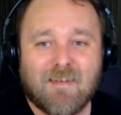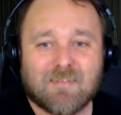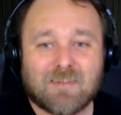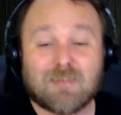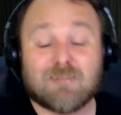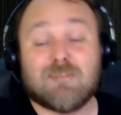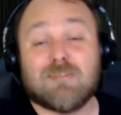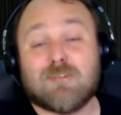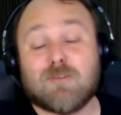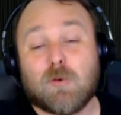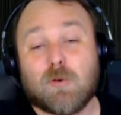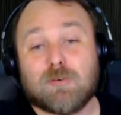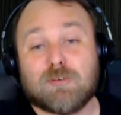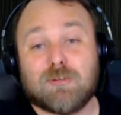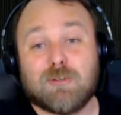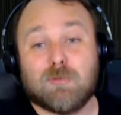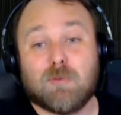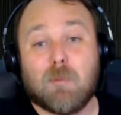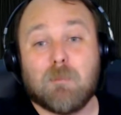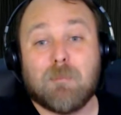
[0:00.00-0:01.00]
This is, of course,
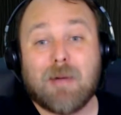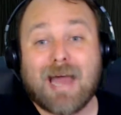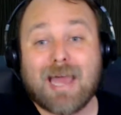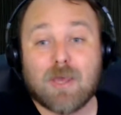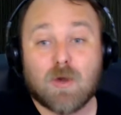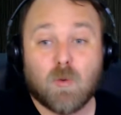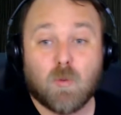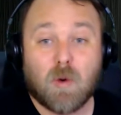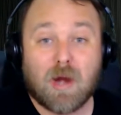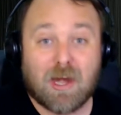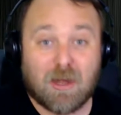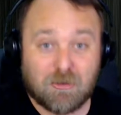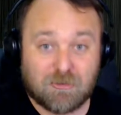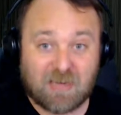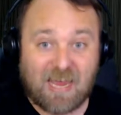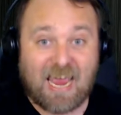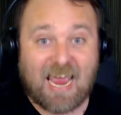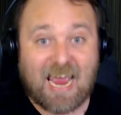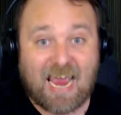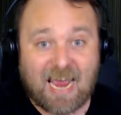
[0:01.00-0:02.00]
to do with BioWare's
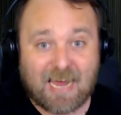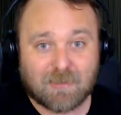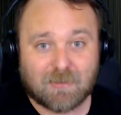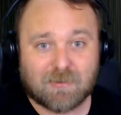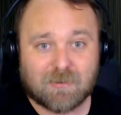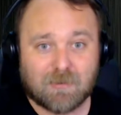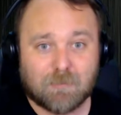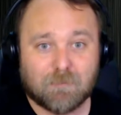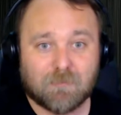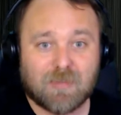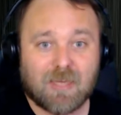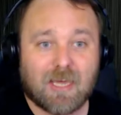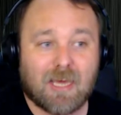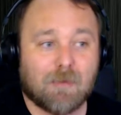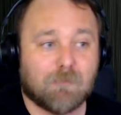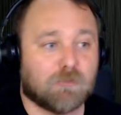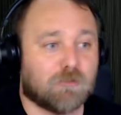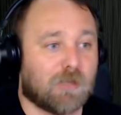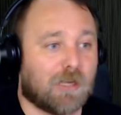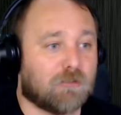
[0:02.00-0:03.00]
Anthem.
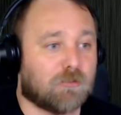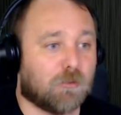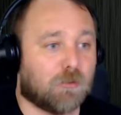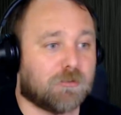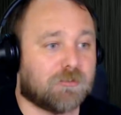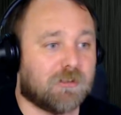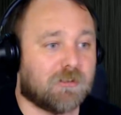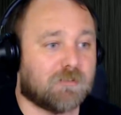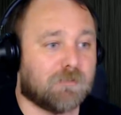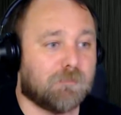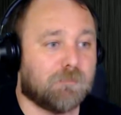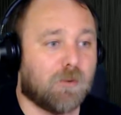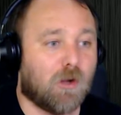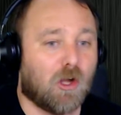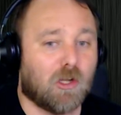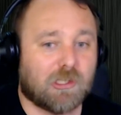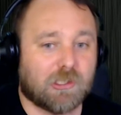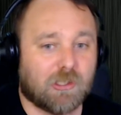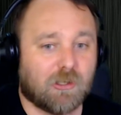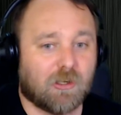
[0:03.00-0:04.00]
So I sourced this from
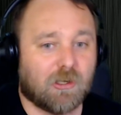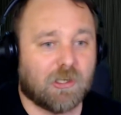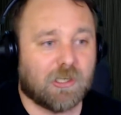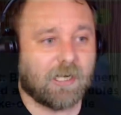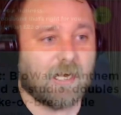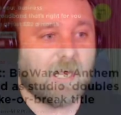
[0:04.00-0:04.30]
Polygon,